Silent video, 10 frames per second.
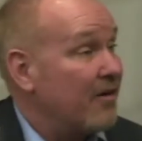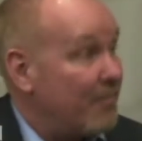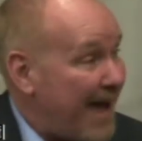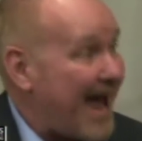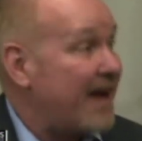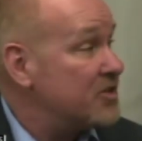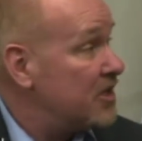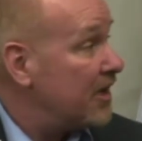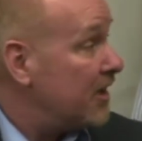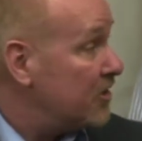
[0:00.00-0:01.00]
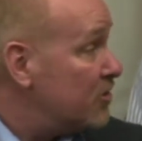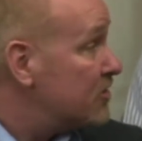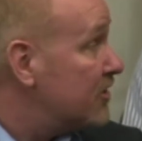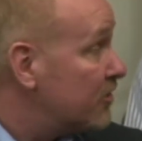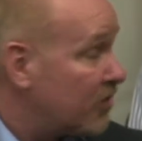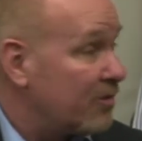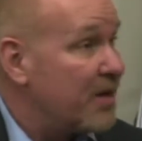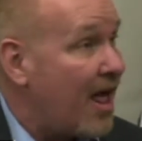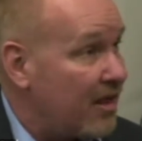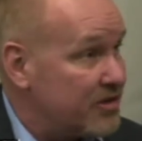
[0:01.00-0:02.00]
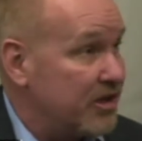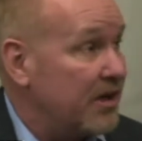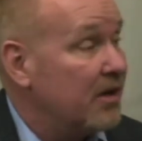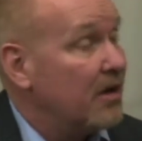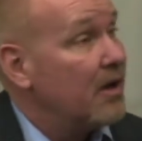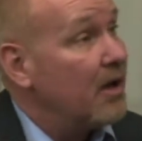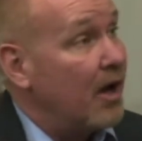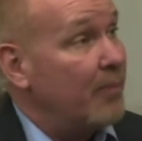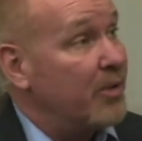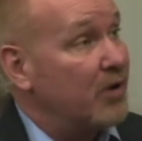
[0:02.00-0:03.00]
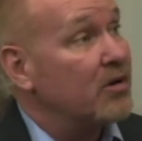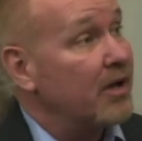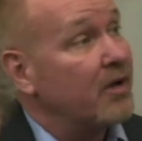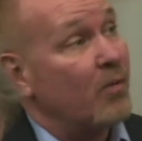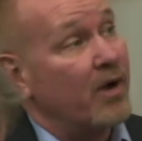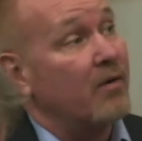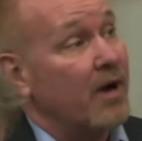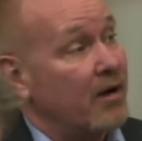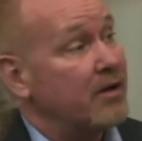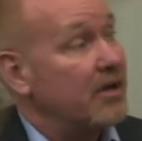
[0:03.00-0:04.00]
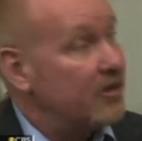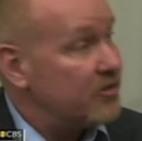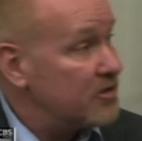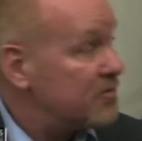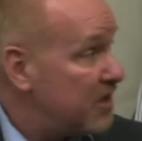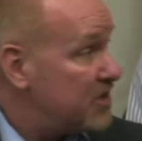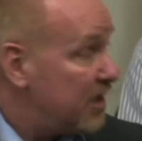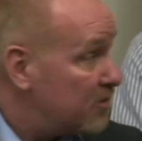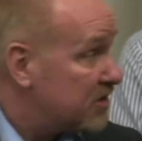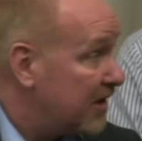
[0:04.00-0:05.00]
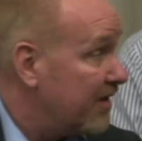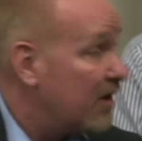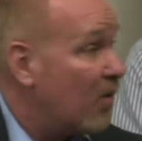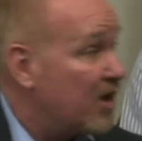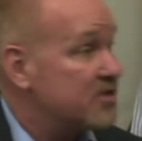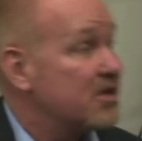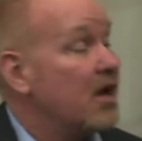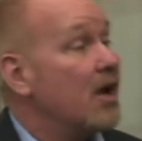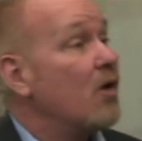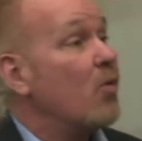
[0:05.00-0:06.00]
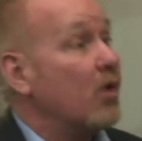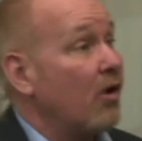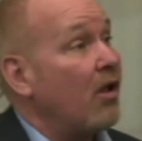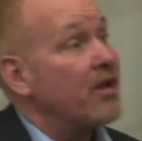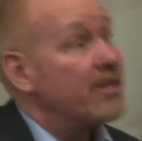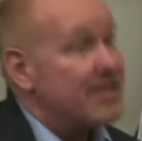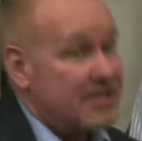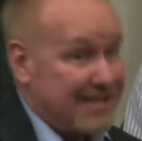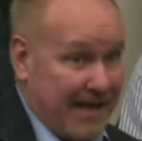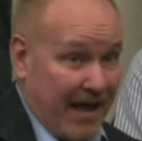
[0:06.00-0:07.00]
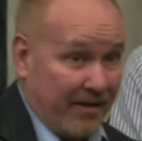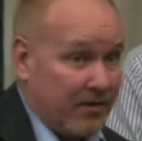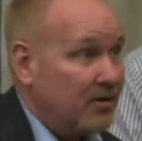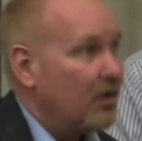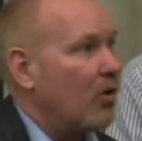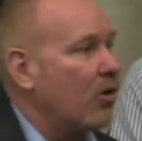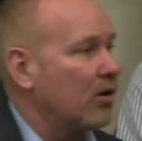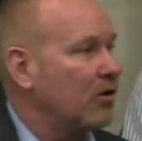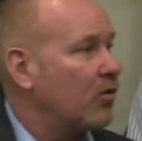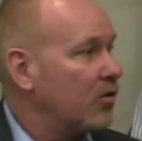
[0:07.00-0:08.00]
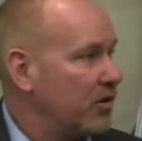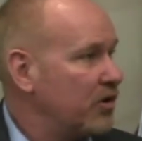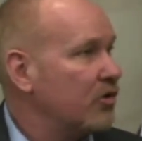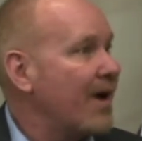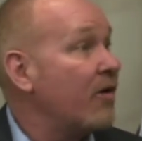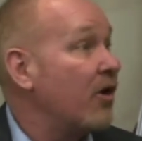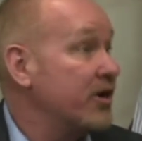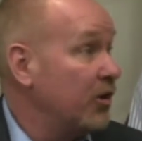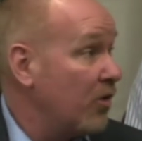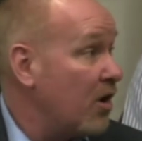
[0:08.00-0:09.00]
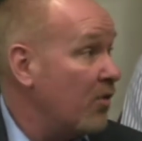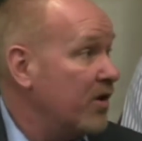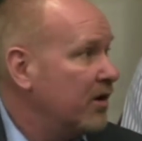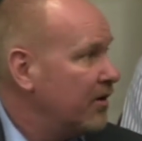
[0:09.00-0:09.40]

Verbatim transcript: of packaging and using the terminology uh, bill clinton went around and his the speech he was giving was we're all in this together or you're out on your own